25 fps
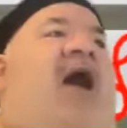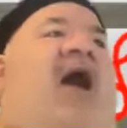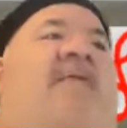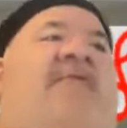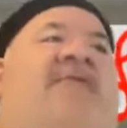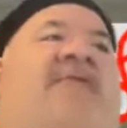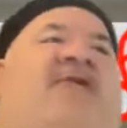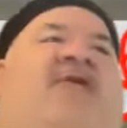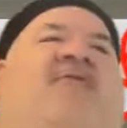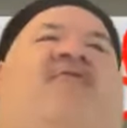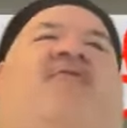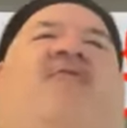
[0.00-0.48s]

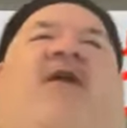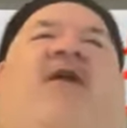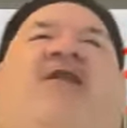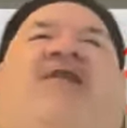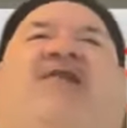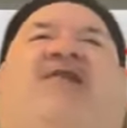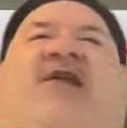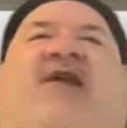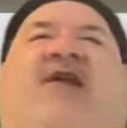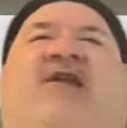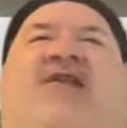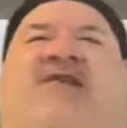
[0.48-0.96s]

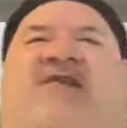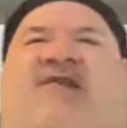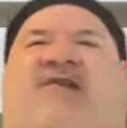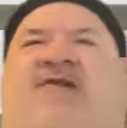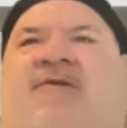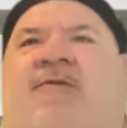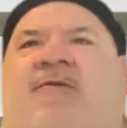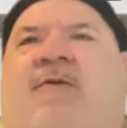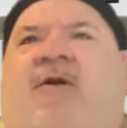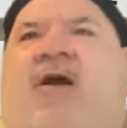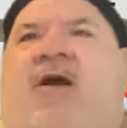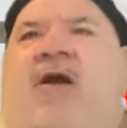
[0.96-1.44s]

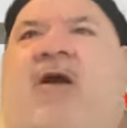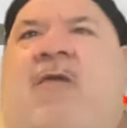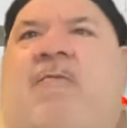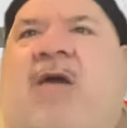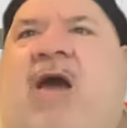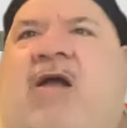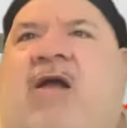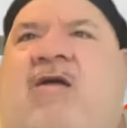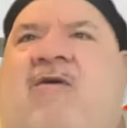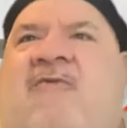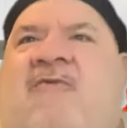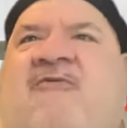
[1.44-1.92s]
Mobster,
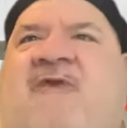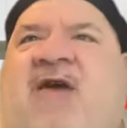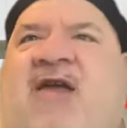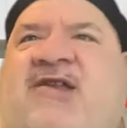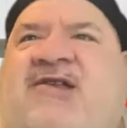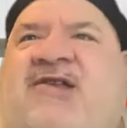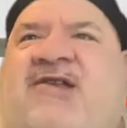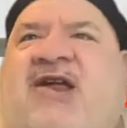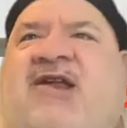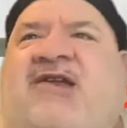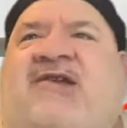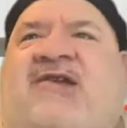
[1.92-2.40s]
Michael
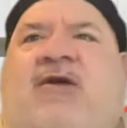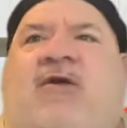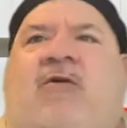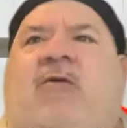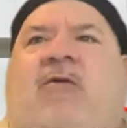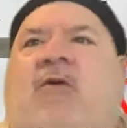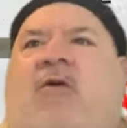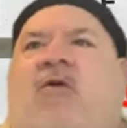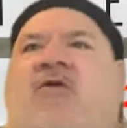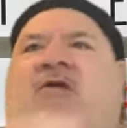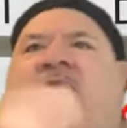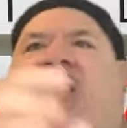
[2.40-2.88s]
Franzese,
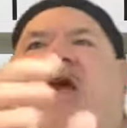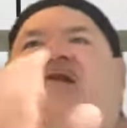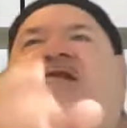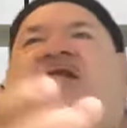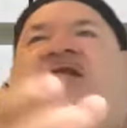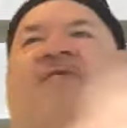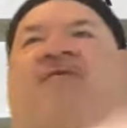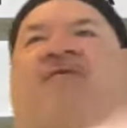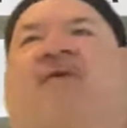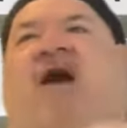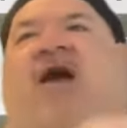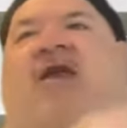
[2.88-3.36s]
who
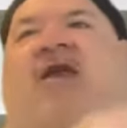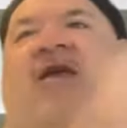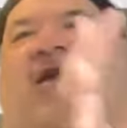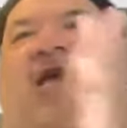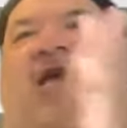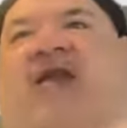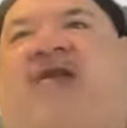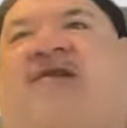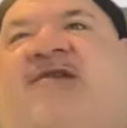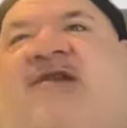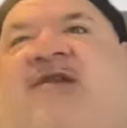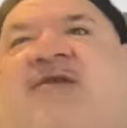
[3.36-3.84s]
testified
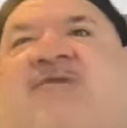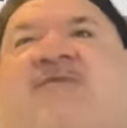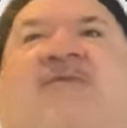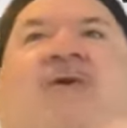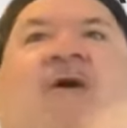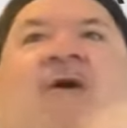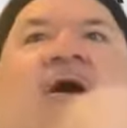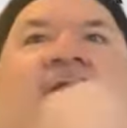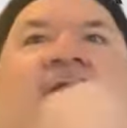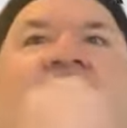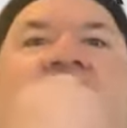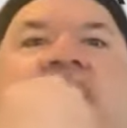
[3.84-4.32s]
against his
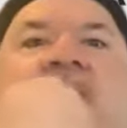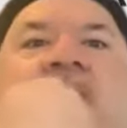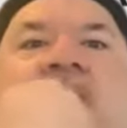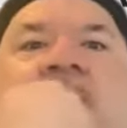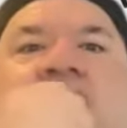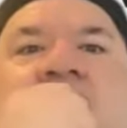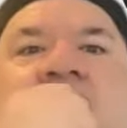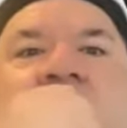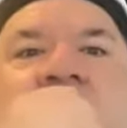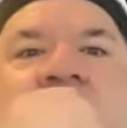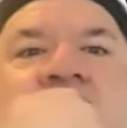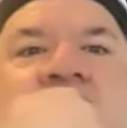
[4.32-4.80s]
father.
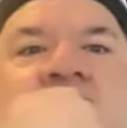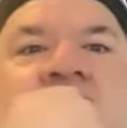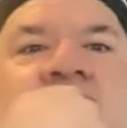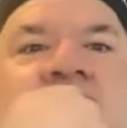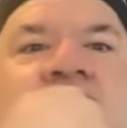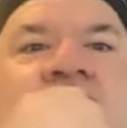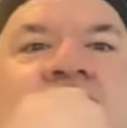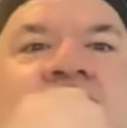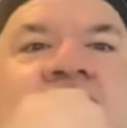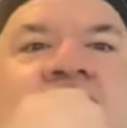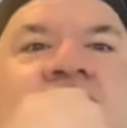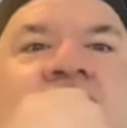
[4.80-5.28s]

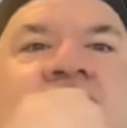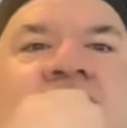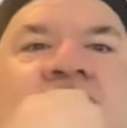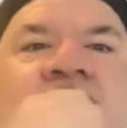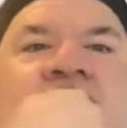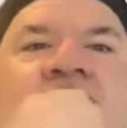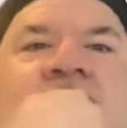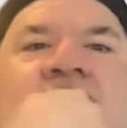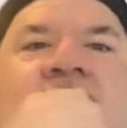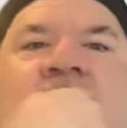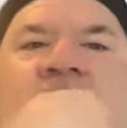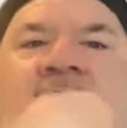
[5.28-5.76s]

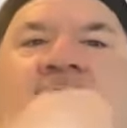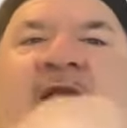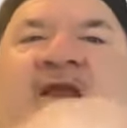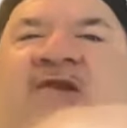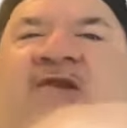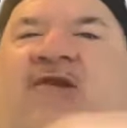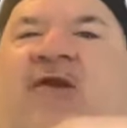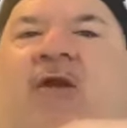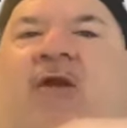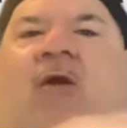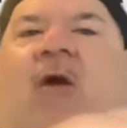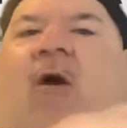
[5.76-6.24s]
I mean,
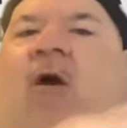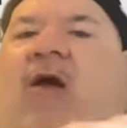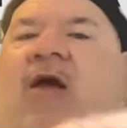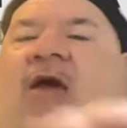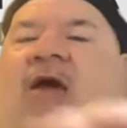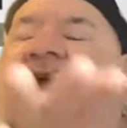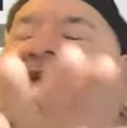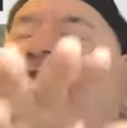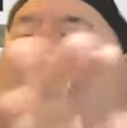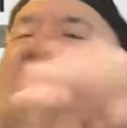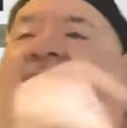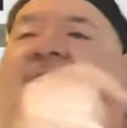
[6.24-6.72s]
there's a long
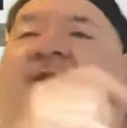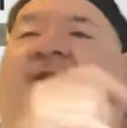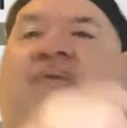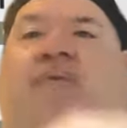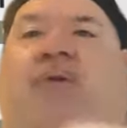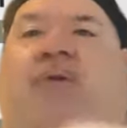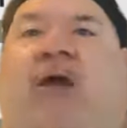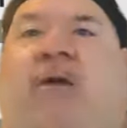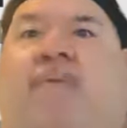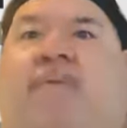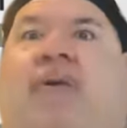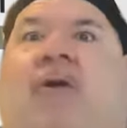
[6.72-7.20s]
history of
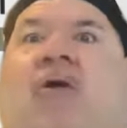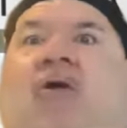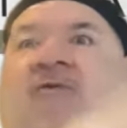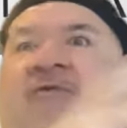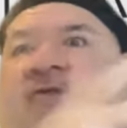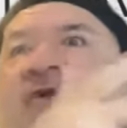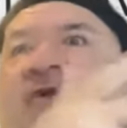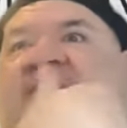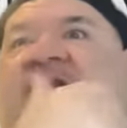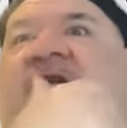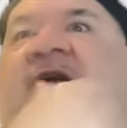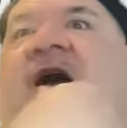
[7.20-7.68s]
people who
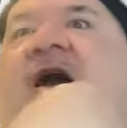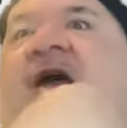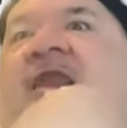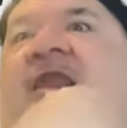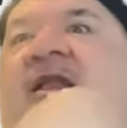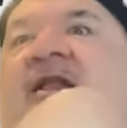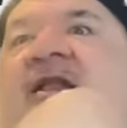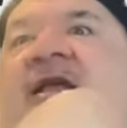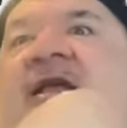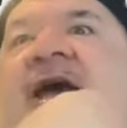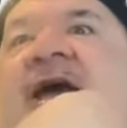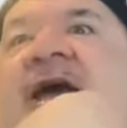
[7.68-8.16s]
have
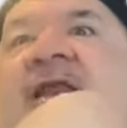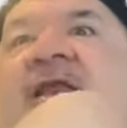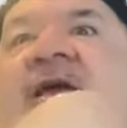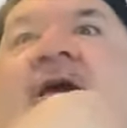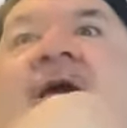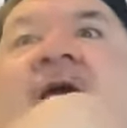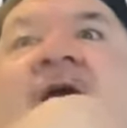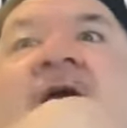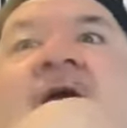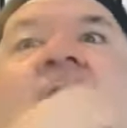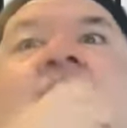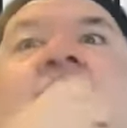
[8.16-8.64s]
decided that
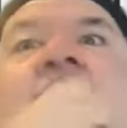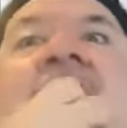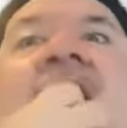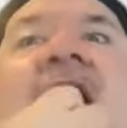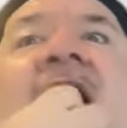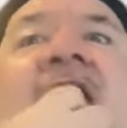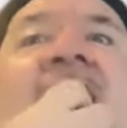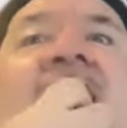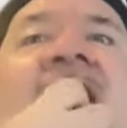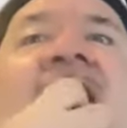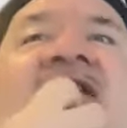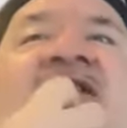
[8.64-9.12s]

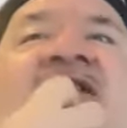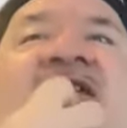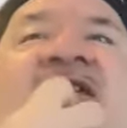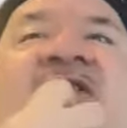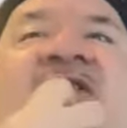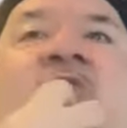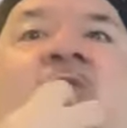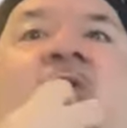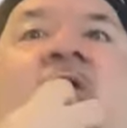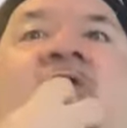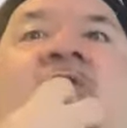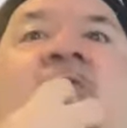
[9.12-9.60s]
my ass
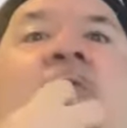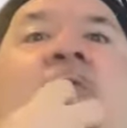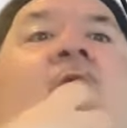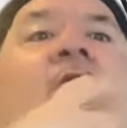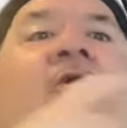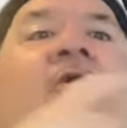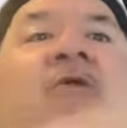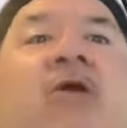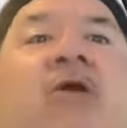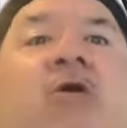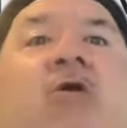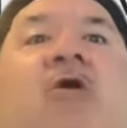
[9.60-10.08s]
is worth
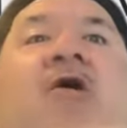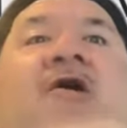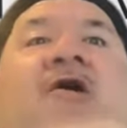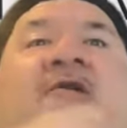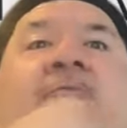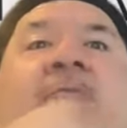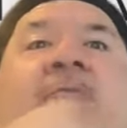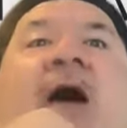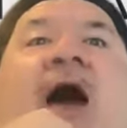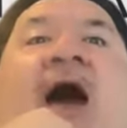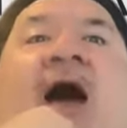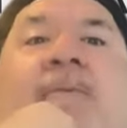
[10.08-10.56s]
more than
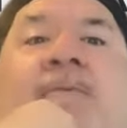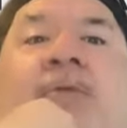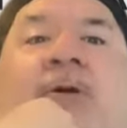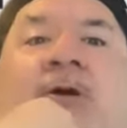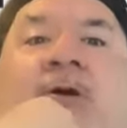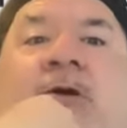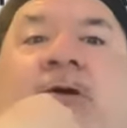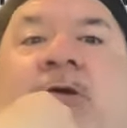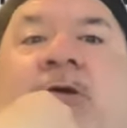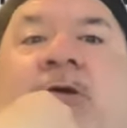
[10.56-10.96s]
yours, Pop.